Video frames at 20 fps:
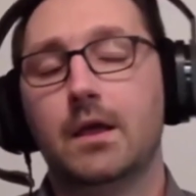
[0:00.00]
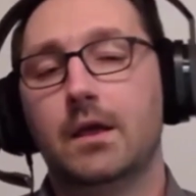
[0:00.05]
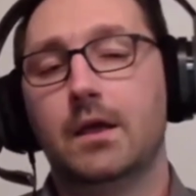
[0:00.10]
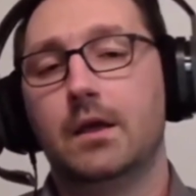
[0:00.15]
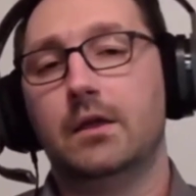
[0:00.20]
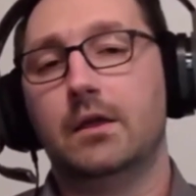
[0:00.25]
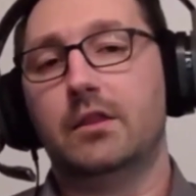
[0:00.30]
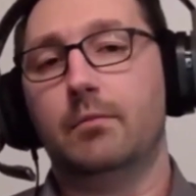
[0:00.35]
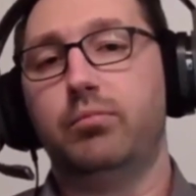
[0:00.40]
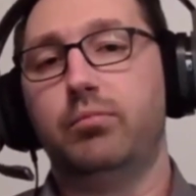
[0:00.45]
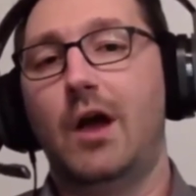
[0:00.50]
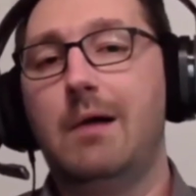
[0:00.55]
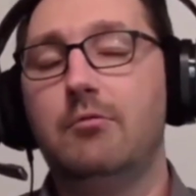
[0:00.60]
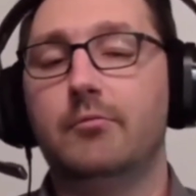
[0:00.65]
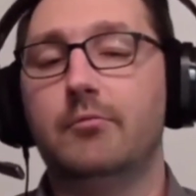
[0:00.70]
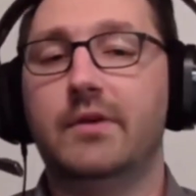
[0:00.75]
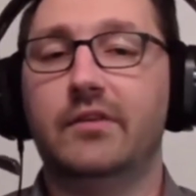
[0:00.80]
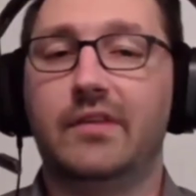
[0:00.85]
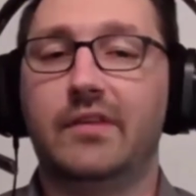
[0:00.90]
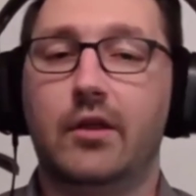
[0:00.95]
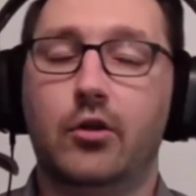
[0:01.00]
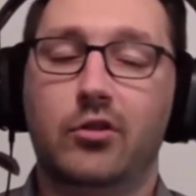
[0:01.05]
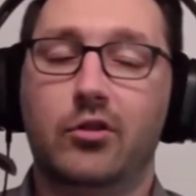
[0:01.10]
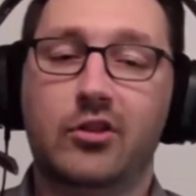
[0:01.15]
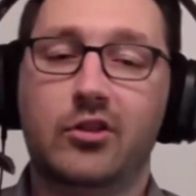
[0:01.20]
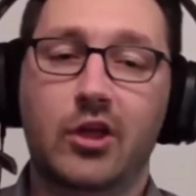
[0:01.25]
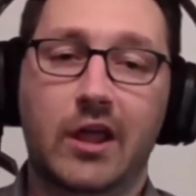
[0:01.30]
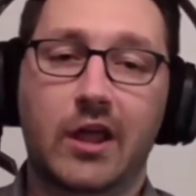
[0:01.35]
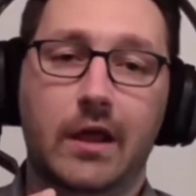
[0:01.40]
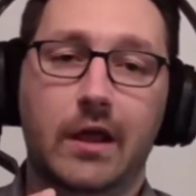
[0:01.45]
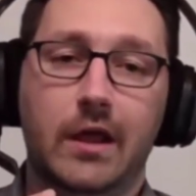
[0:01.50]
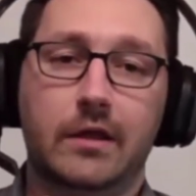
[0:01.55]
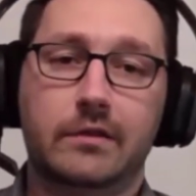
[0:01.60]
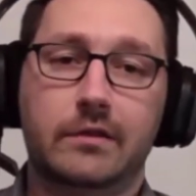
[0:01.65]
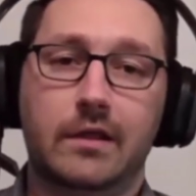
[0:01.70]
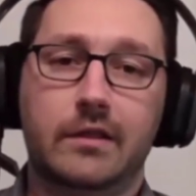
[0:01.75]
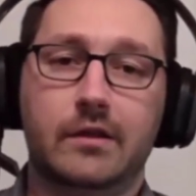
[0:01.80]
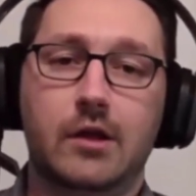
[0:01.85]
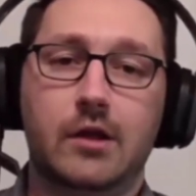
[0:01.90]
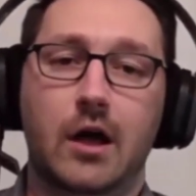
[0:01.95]
The problem is that in
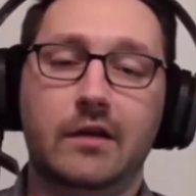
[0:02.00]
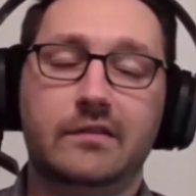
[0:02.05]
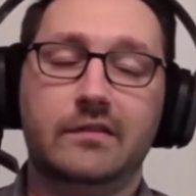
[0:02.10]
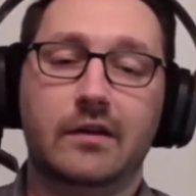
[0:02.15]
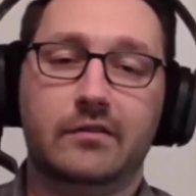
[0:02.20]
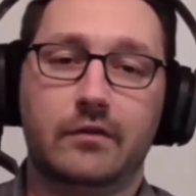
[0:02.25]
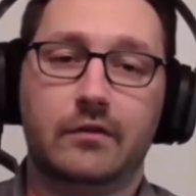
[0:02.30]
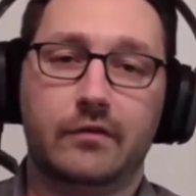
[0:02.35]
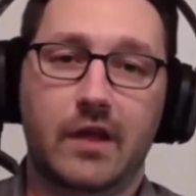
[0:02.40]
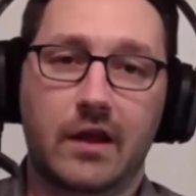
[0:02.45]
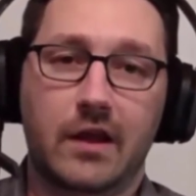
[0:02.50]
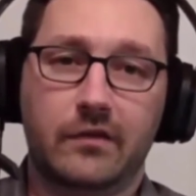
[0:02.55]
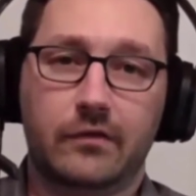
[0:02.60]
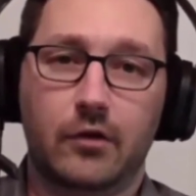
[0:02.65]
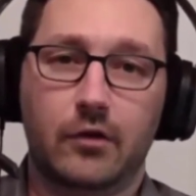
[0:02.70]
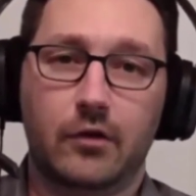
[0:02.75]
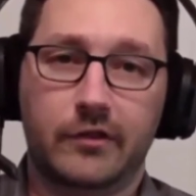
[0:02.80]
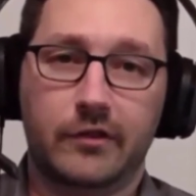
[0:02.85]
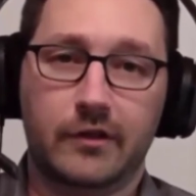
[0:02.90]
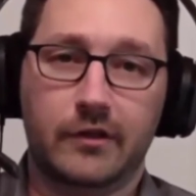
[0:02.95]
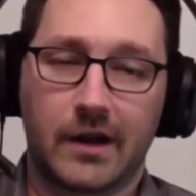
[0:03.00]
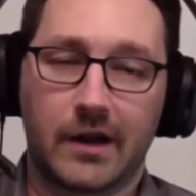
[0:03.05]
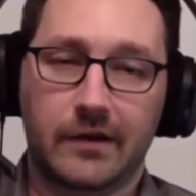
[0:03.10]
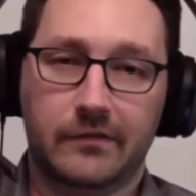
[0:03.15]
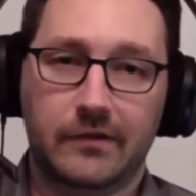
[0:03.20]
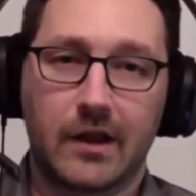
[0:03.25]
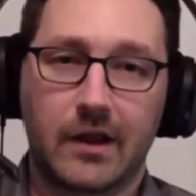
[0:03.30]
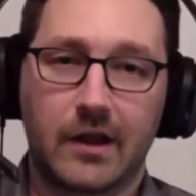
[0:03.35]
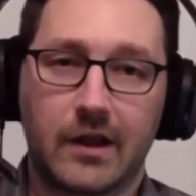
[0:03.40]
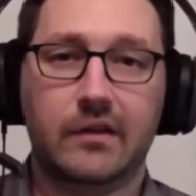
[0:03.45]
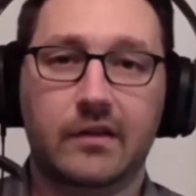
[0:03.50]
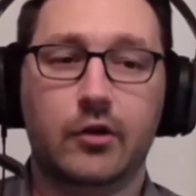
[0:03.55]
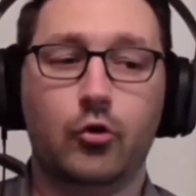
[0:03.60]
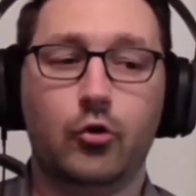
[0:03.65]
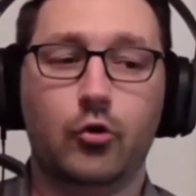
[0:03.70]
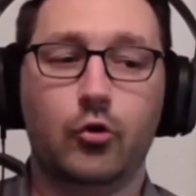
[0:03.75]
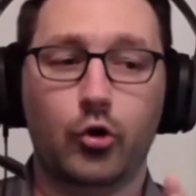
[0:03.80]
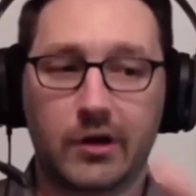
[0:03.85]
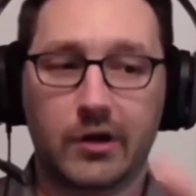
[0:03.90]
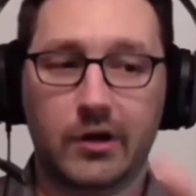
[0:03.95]
the context of case law in the United States, an
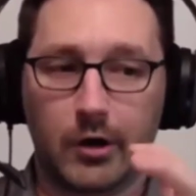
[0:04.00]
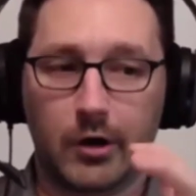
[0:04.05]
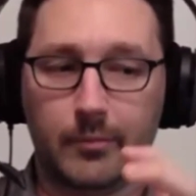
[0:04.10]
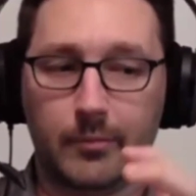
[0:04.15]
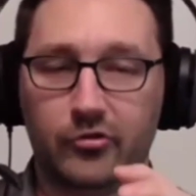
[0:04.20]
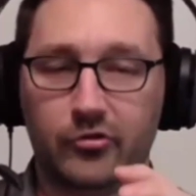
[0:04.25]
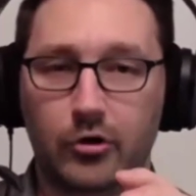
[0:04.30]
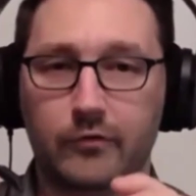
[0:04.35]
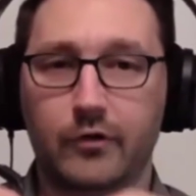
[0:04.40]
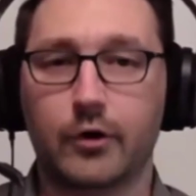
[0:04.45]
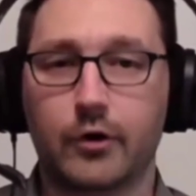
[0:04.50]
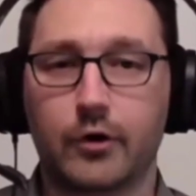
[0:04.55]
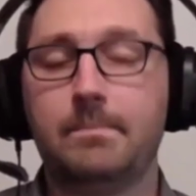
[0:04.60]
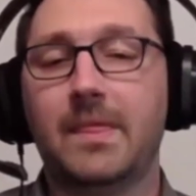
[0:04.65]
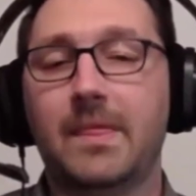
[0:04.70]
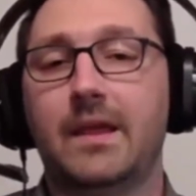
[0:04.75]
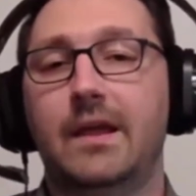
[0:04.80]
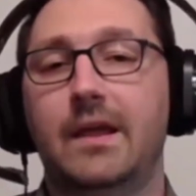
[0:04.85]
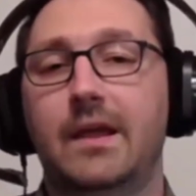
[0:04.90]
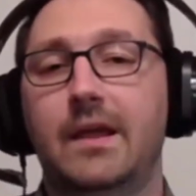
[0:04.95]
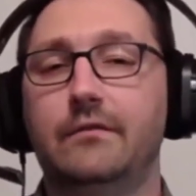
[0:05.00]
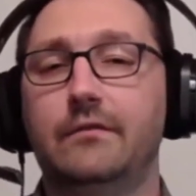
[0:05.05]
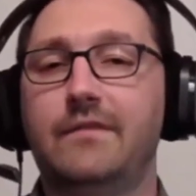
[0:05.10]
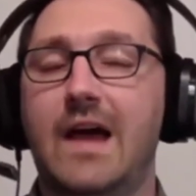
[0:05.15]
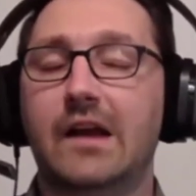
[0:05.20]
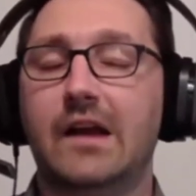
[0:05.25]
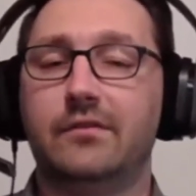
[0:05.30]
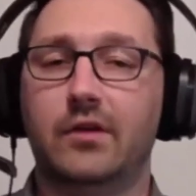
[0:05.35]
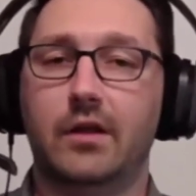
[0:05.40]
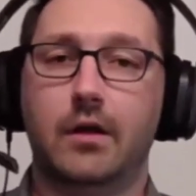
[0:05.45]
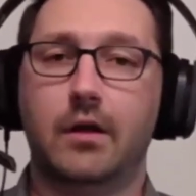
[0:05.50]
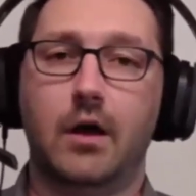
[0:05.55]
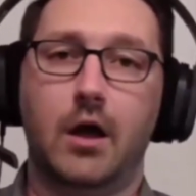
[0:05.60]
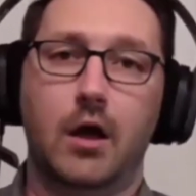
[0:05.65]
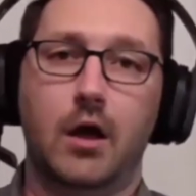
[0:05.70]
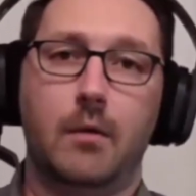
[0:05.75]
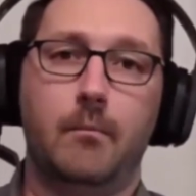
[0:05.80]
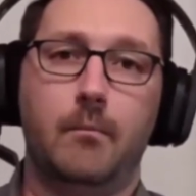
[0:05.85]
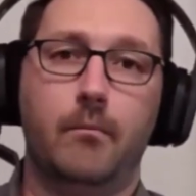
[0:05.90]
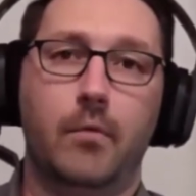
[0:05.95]
ordinary observer is in fact
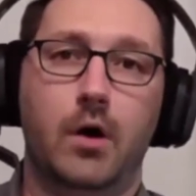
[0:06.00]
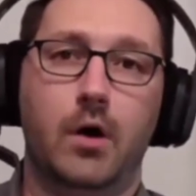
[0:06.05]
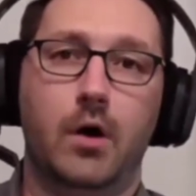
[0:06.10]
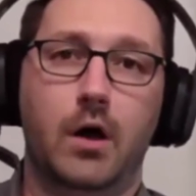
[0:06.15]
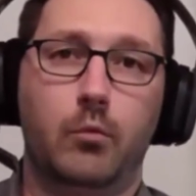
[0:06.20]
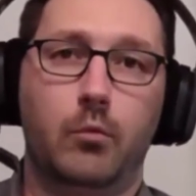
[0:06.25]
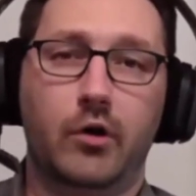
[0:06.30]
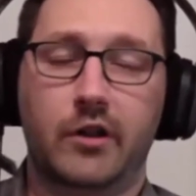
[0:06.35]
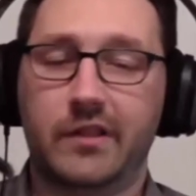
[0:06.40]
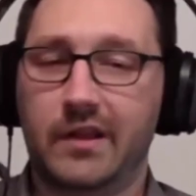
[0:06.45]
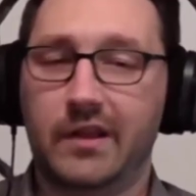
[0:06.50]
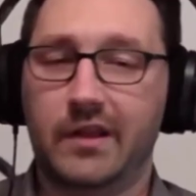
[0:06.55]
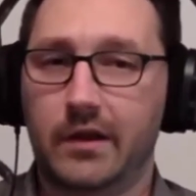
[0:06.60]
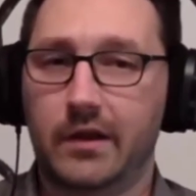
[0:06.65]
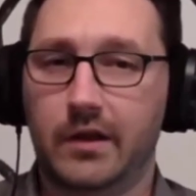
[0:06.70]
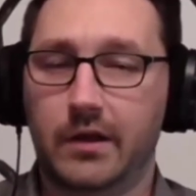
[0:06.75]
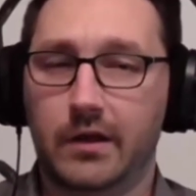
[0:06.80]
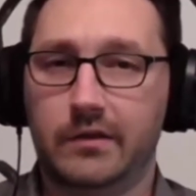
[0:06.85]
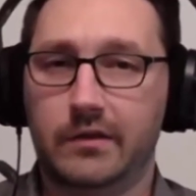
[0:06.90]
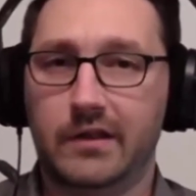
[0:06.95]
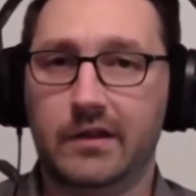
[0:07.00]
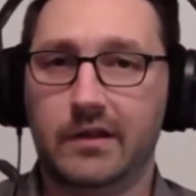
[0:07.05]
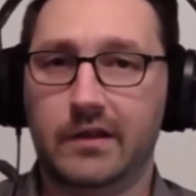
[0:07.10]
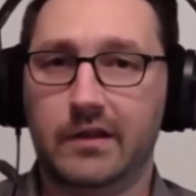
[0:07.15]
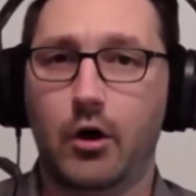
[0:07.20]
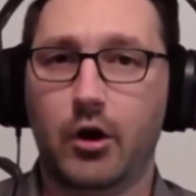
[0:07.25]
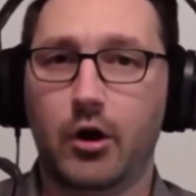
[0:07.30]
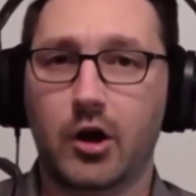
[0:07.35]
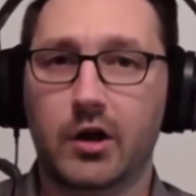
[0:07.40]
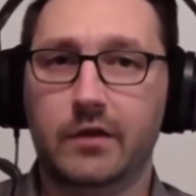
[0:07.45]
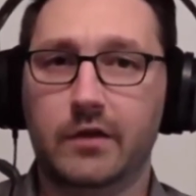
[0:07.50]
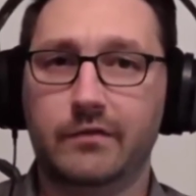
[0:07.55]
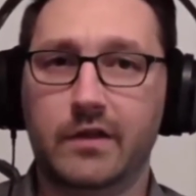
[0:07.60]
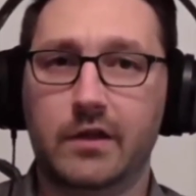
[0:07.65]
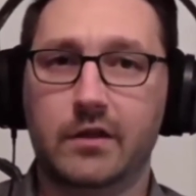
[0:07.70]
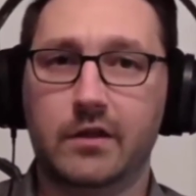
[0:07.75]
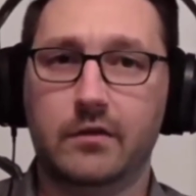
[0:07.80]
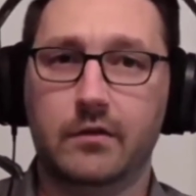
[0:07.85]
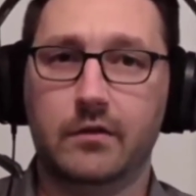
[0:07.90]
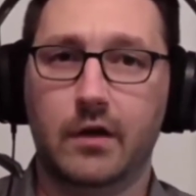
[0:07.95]
what in the Atari
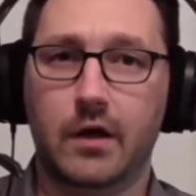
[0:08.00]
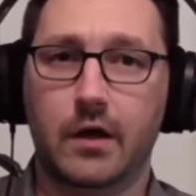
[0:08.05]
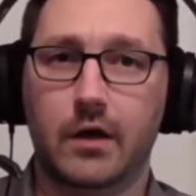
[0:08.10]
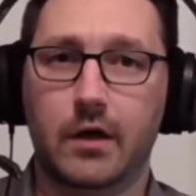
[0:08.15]
v.